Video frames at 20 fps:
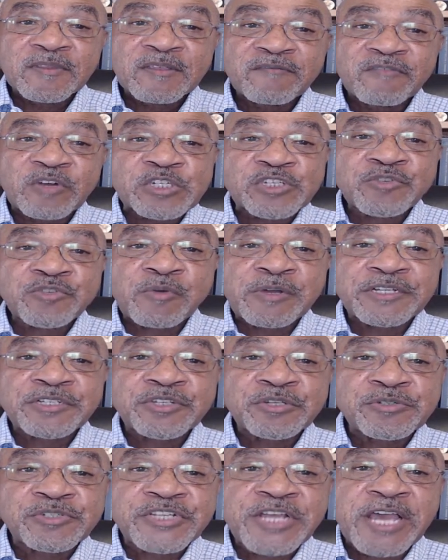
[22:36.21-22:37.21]
Verse
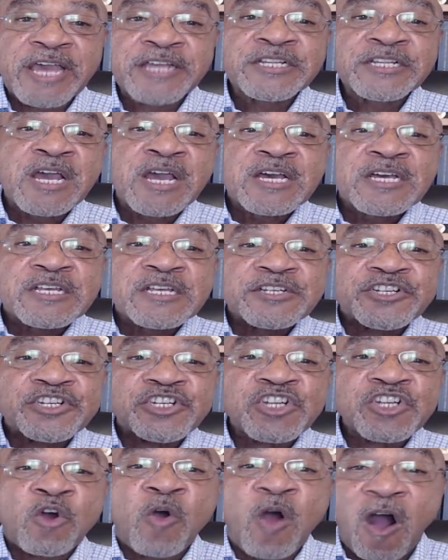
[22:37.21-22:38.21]
22 said,
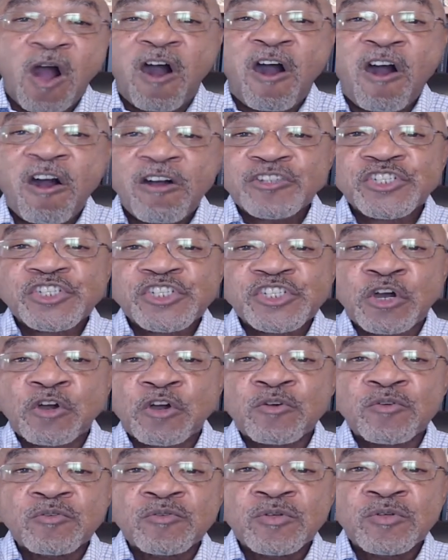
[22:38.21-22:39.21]
So
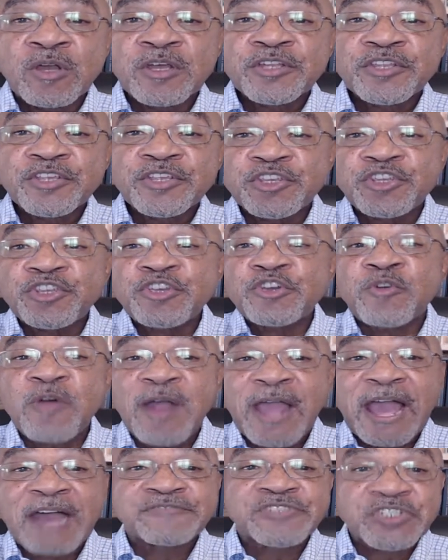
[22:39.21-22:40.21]
also you
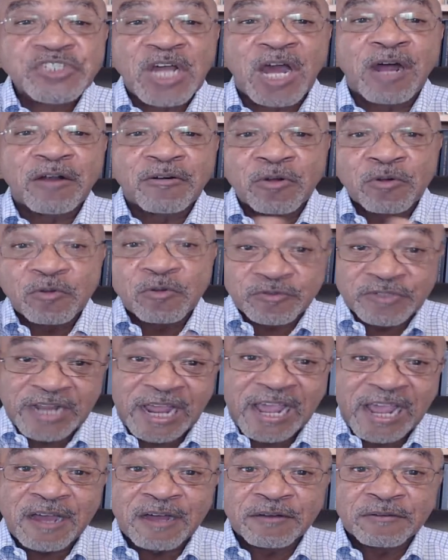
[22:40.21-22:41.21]
have sorrow
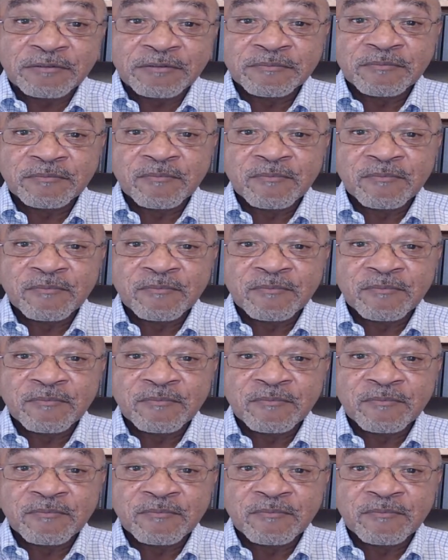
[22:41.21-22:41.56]
now,